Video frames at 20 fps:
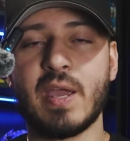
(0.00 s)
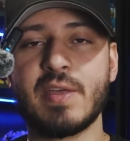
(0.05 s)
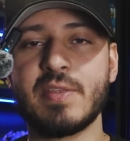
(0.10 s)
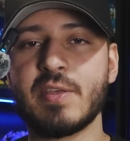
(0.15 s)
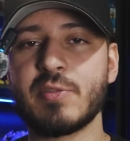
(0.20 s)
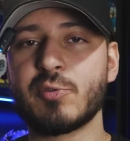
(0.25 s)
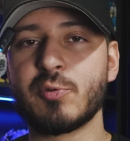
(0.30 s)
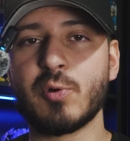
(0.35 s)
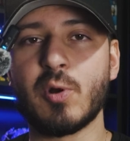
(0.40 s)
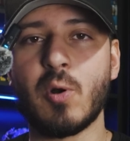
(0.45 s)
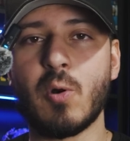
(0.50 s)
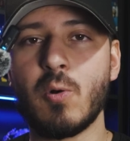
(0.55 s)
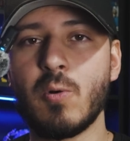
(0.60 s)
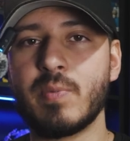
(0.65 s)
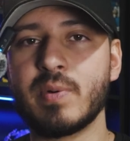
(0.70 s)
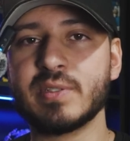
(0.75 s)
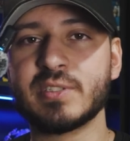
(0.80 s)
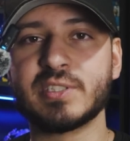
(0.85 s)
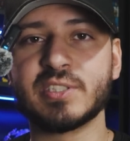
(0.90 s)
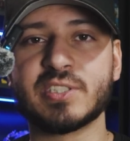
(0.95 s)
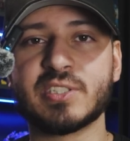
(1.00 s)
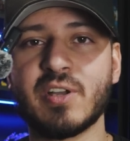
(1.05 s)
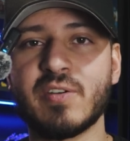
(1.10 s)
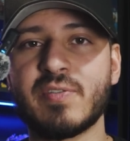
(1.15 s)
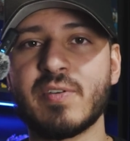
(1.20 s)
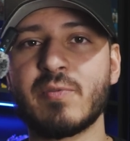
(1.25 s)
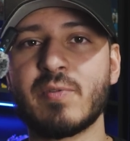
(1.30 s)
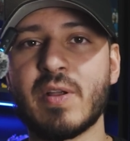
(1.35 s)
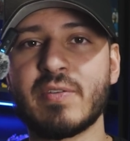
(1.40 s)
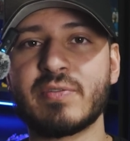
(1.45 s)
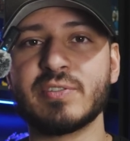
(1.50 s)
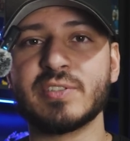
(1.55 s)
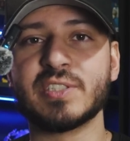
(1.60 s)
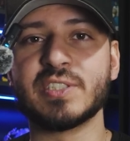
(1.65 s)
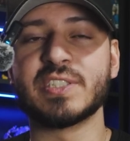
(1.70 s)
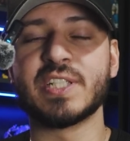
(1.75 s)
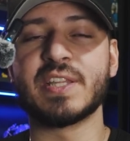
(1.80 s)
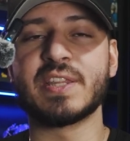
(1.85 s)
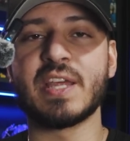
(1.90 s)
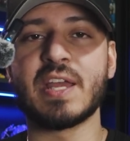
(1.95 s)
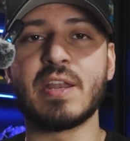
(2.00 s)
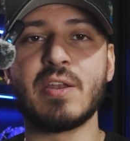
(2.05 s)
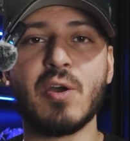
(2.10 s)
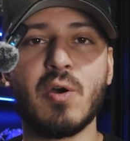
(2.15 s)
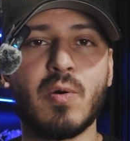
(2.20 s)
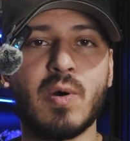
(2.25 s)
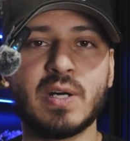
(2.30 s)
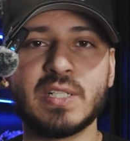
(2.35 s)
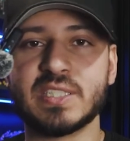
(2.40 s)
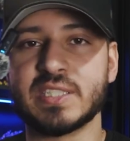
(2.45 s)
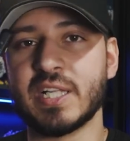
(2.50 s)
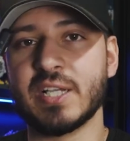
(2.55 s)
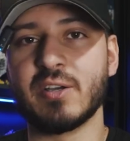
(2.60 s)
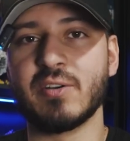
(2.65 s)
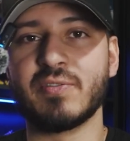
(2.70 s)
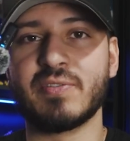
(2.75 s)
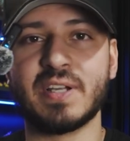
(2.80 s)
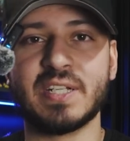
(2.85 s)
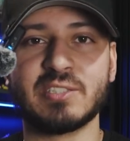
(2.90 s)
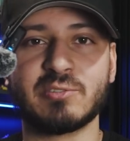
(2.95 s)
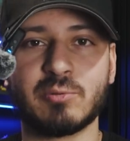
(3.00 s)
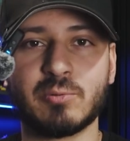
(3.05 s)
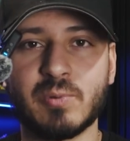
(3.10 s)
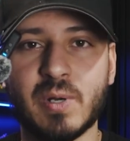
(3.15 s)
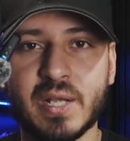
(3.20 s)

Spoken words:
And they threw a whole bunch of stuff and references that they know us LEGO fans would